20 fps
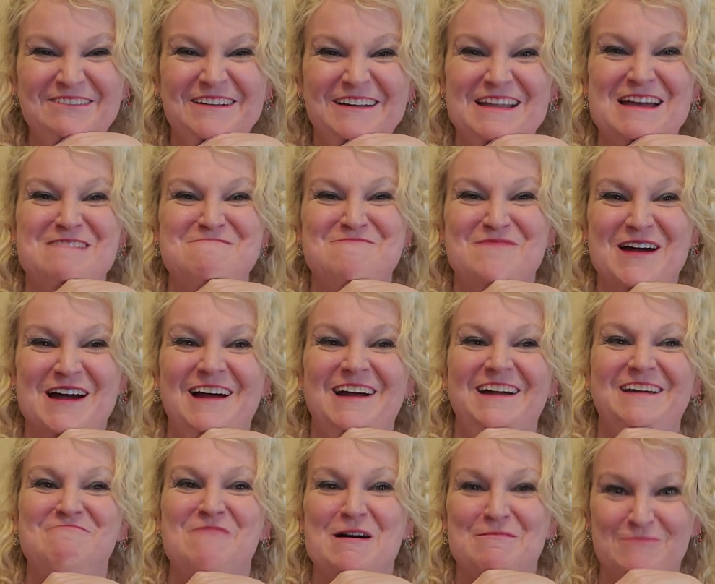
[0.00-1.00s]
when I
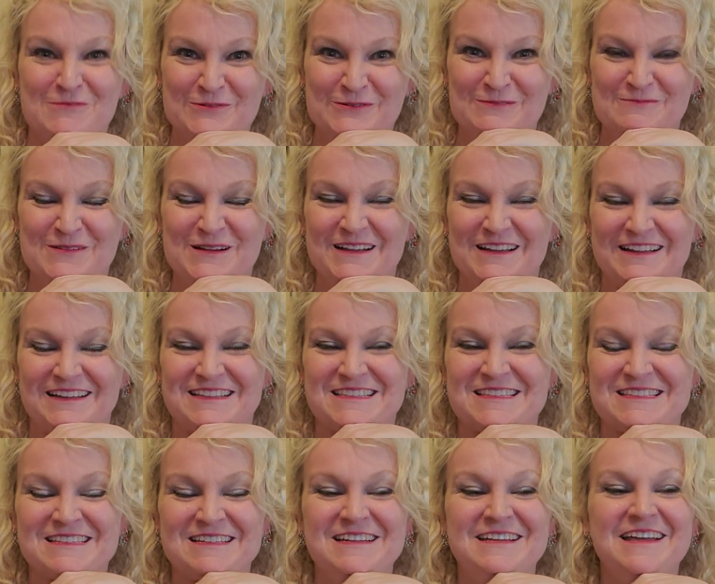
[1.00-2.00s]
buy popcorn
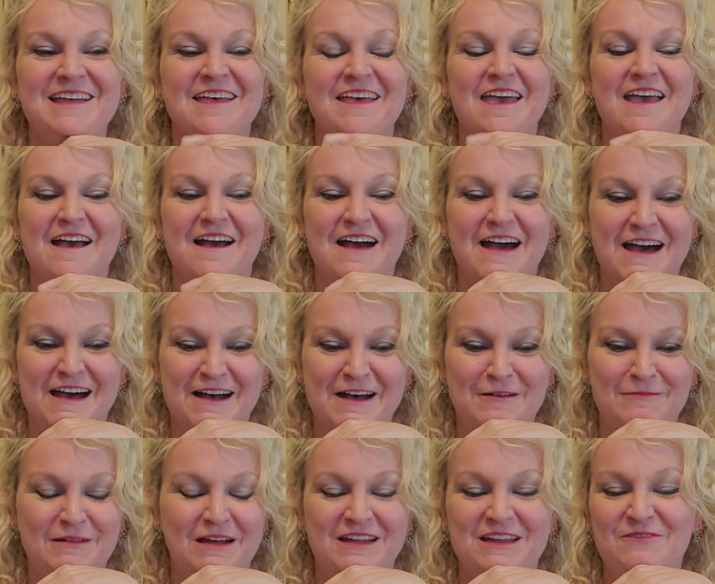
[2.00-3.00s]
buckets.
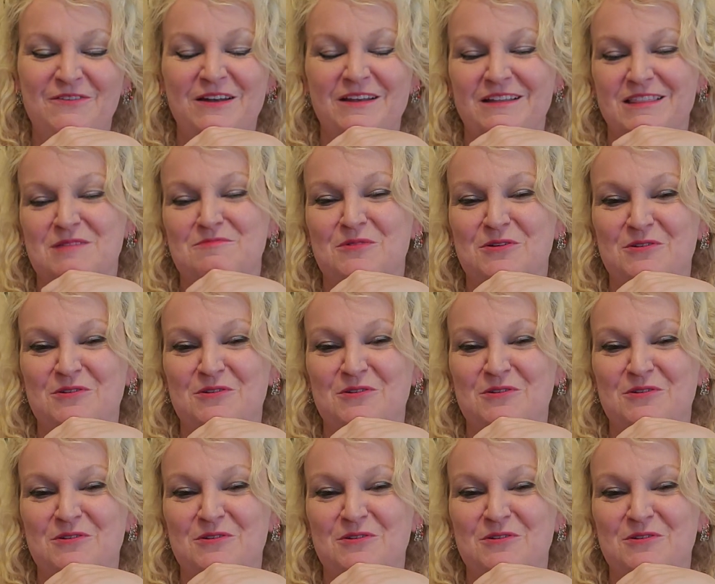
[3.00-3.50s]
Um, even at the